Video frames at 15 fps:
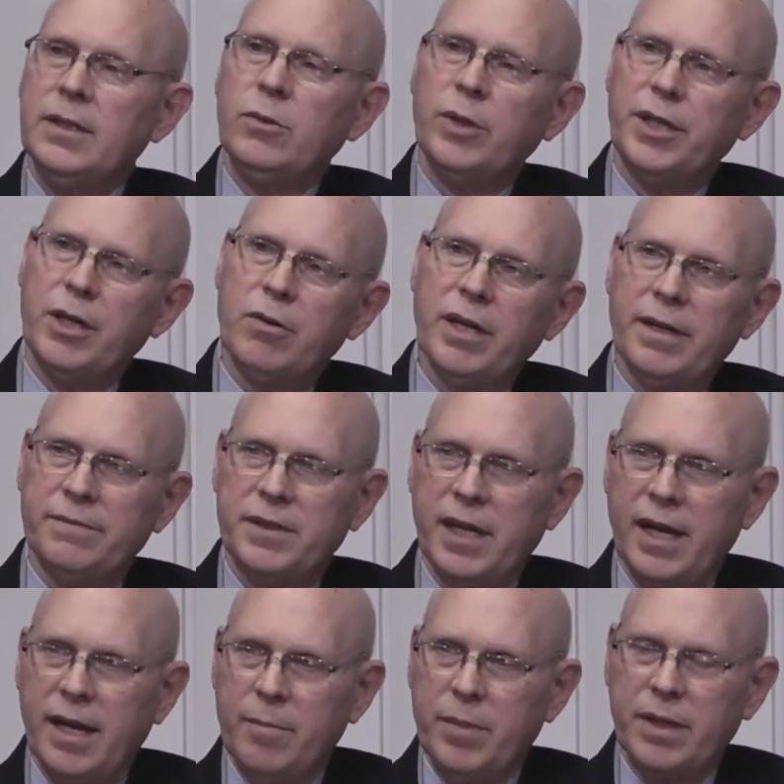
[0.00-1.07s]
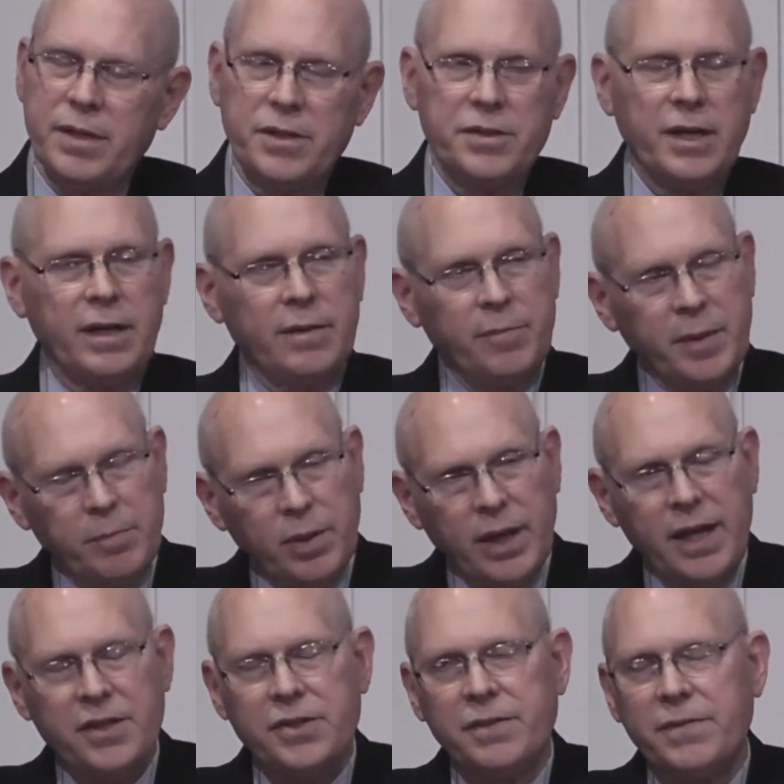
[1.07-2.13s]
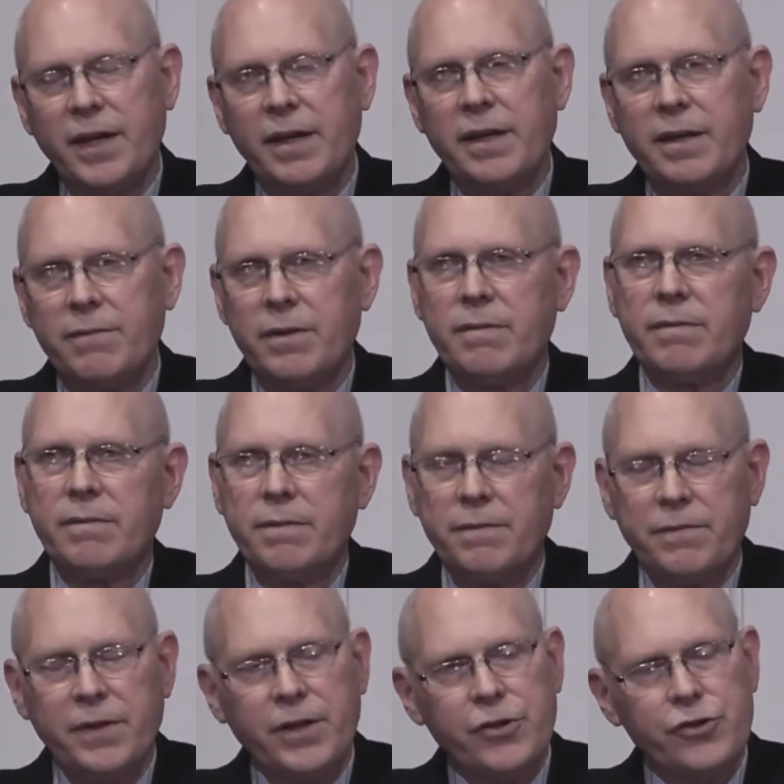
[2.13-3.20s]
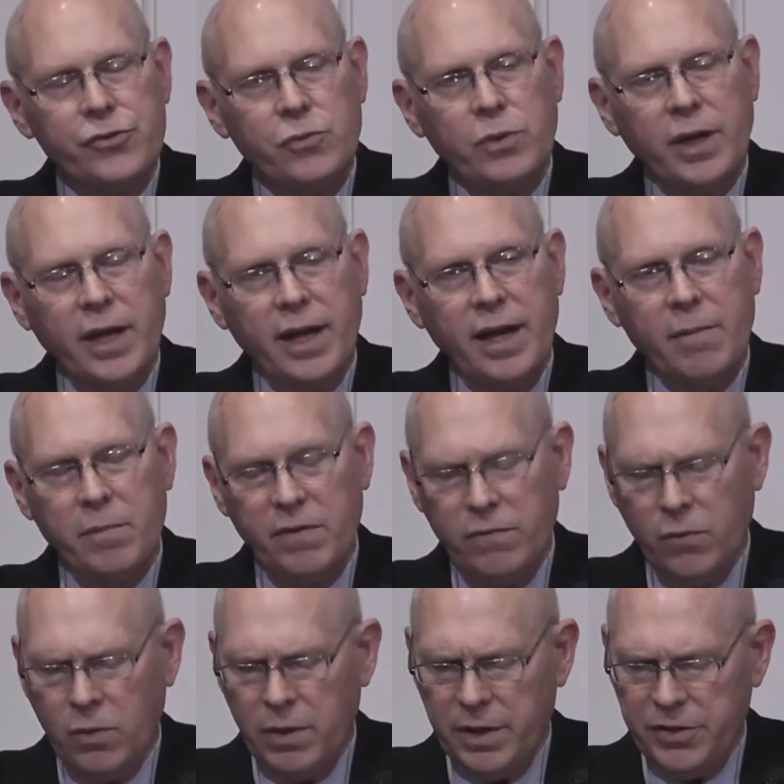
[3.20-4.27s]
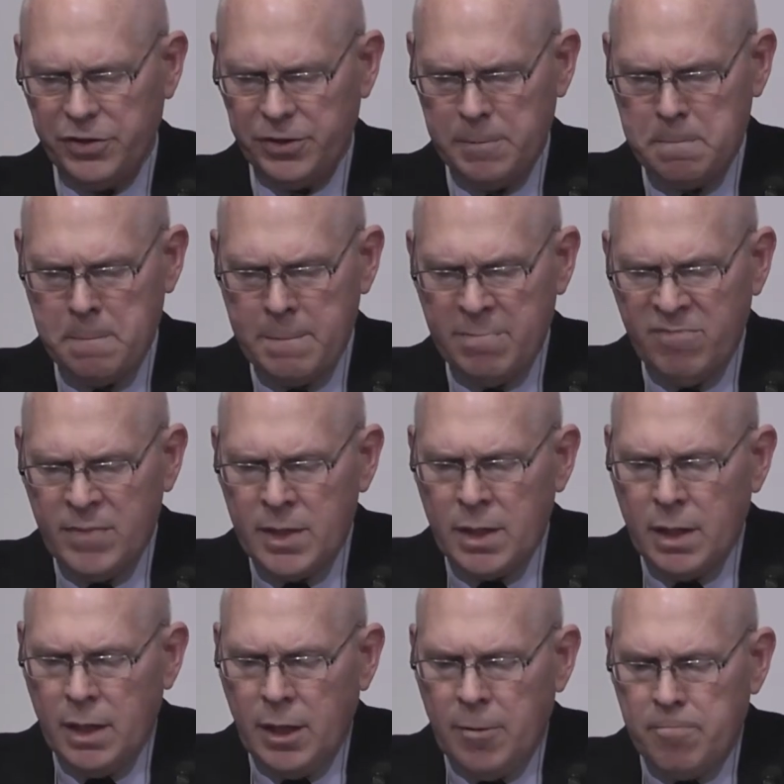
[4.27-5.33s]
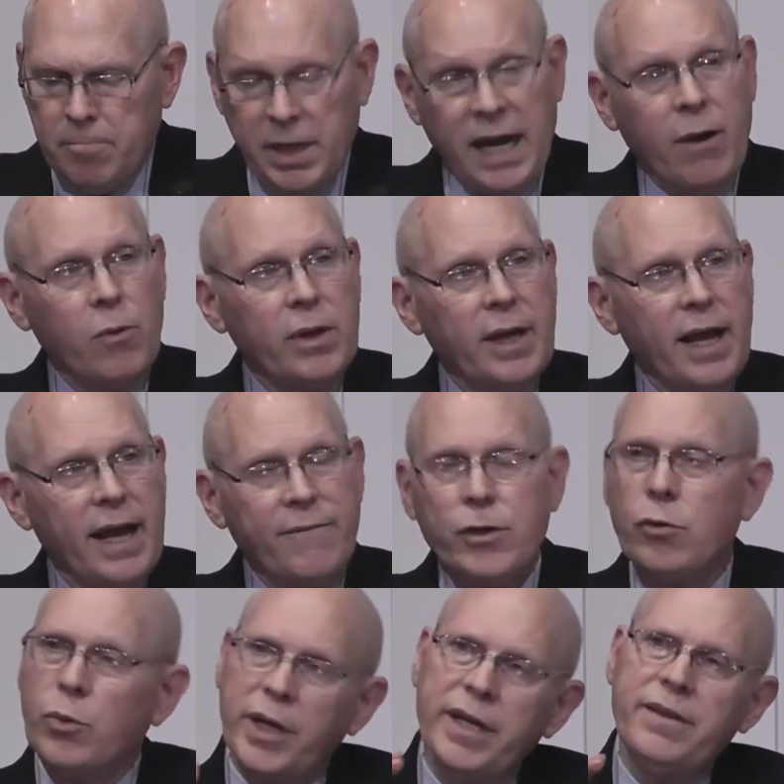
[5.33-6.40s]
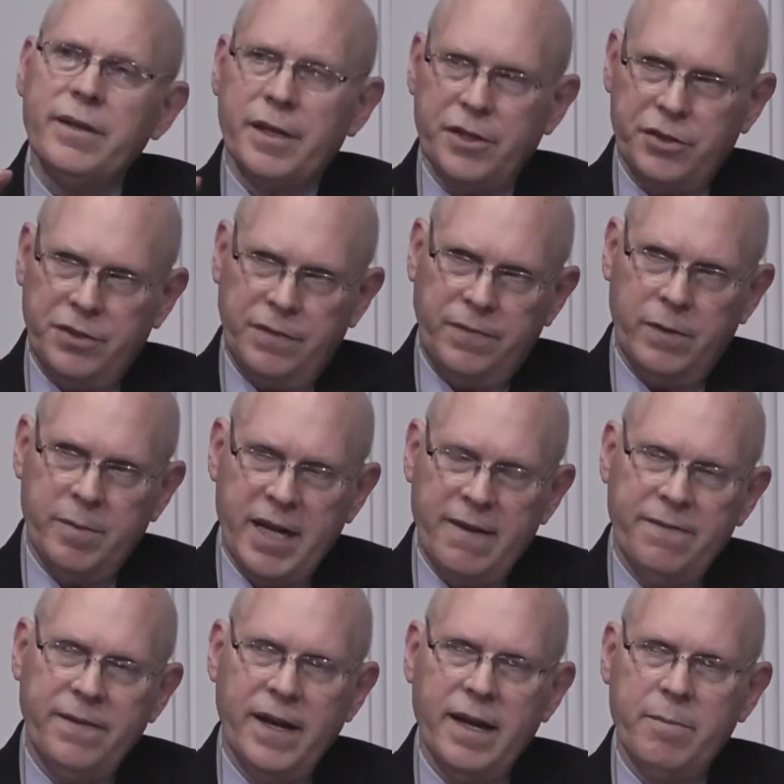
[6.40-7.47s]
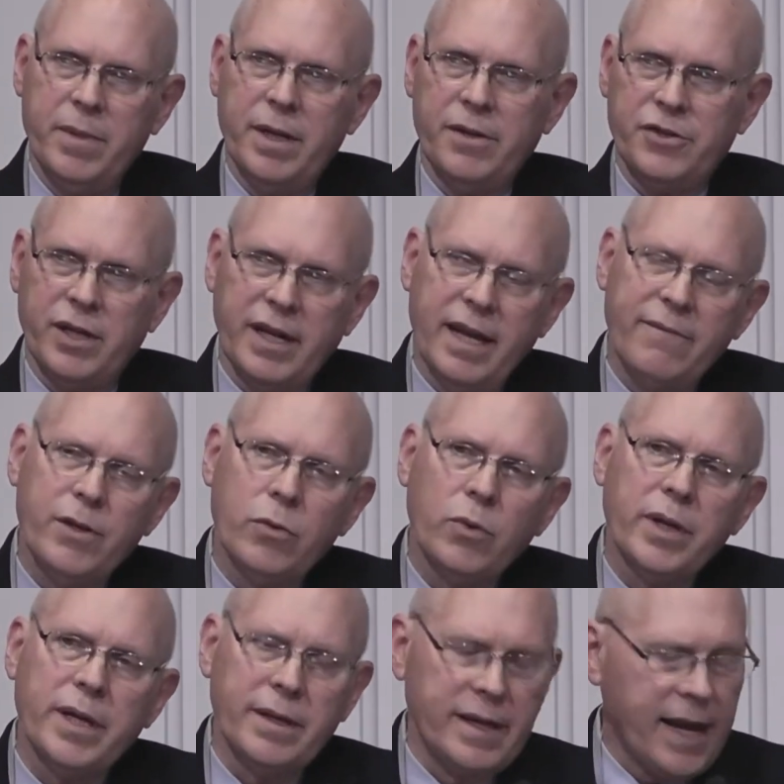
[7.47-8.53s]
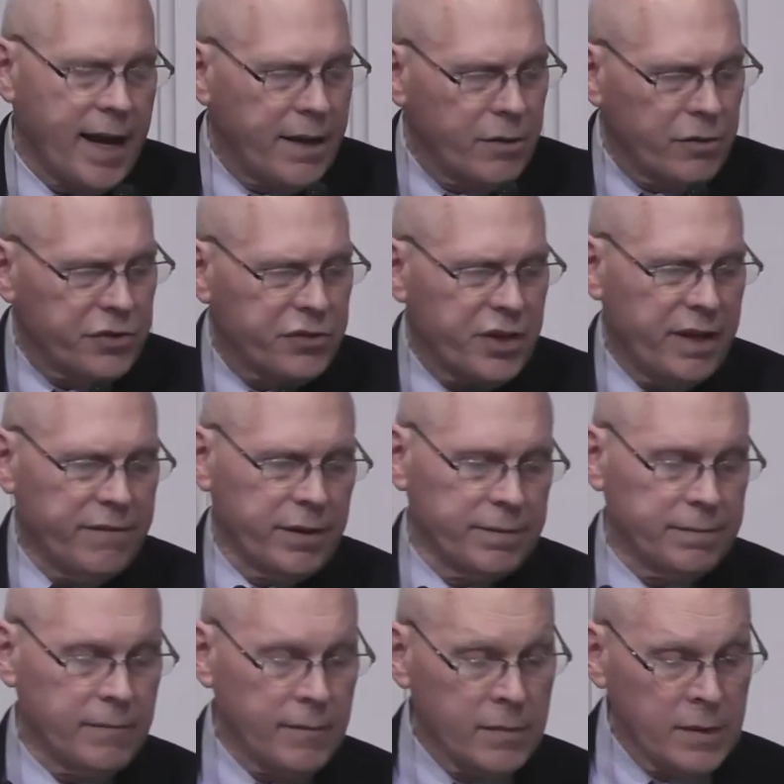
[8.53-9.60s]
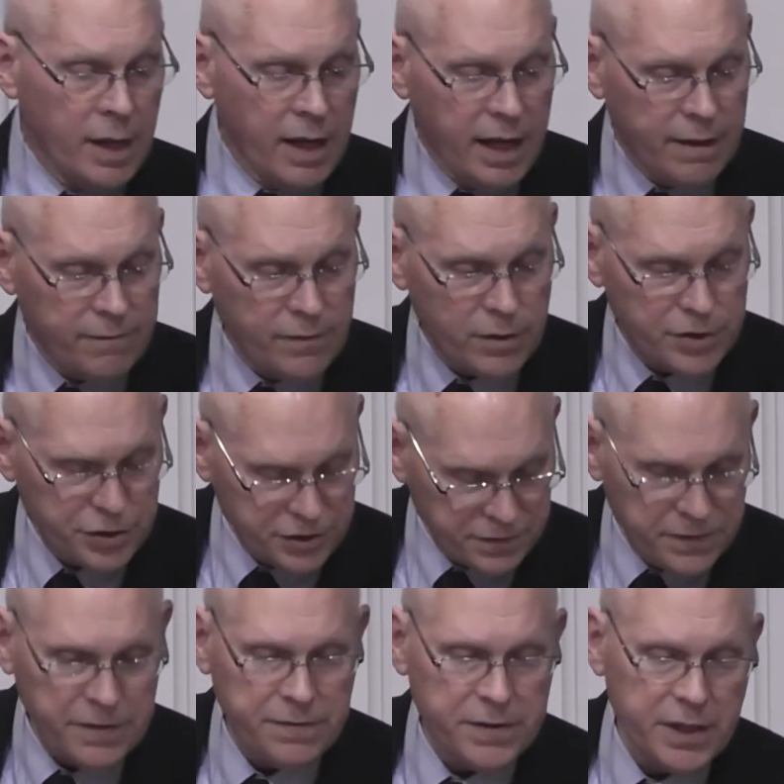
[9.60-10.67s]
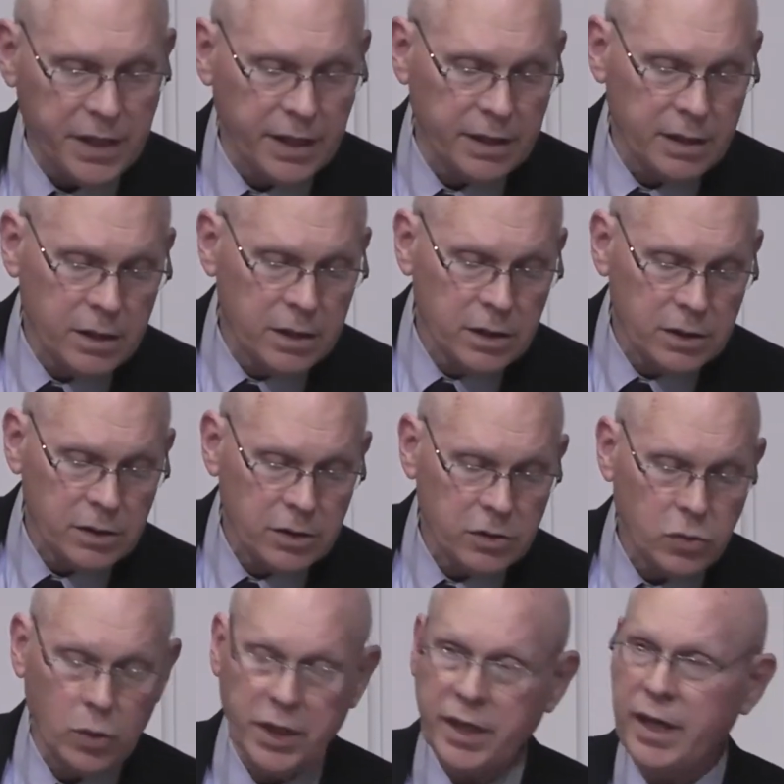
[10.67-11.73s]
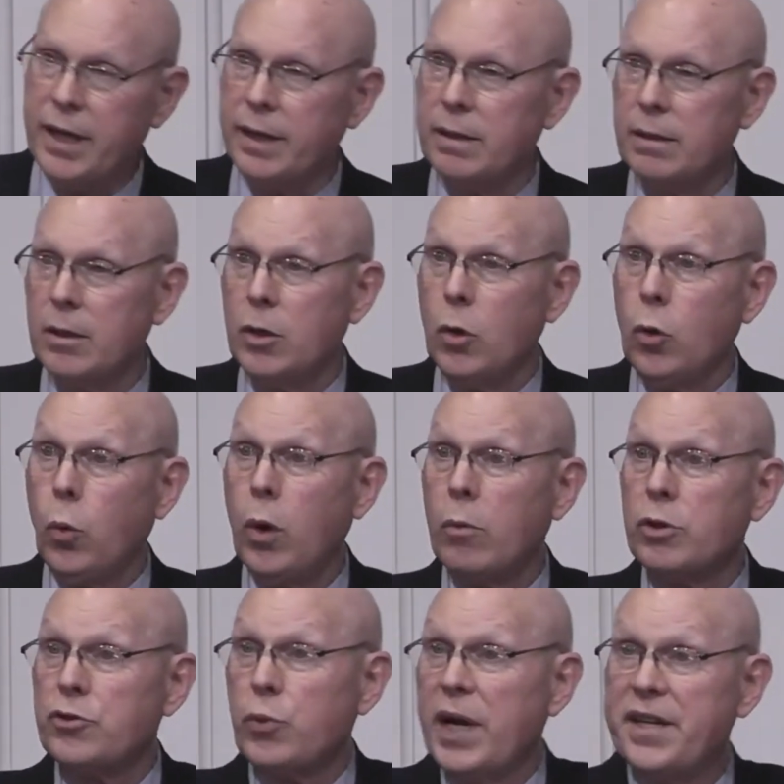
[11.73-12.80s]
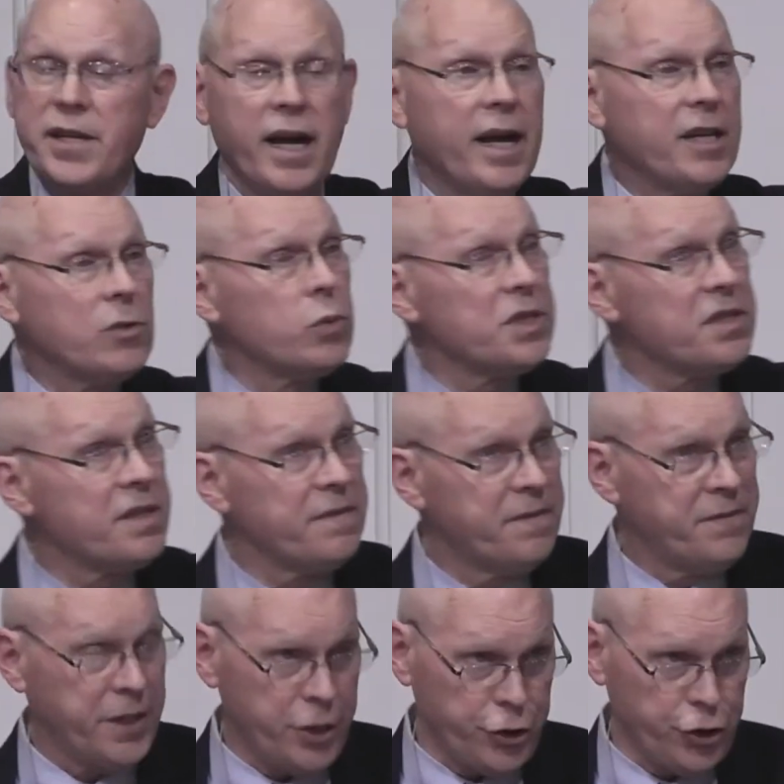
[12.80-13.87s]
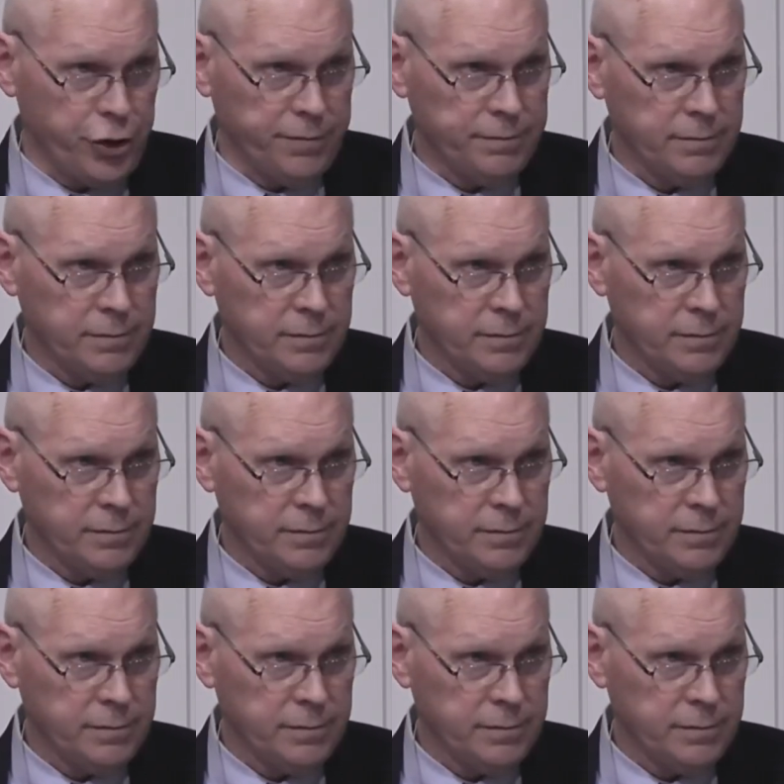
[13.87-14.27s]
We don't have time because I'll be blessed if I can even finish what I have before us. But I would have you read this for about five minutes. I'd have you read Daniel 7 in verses 15 to 28. What was read to us was the vision.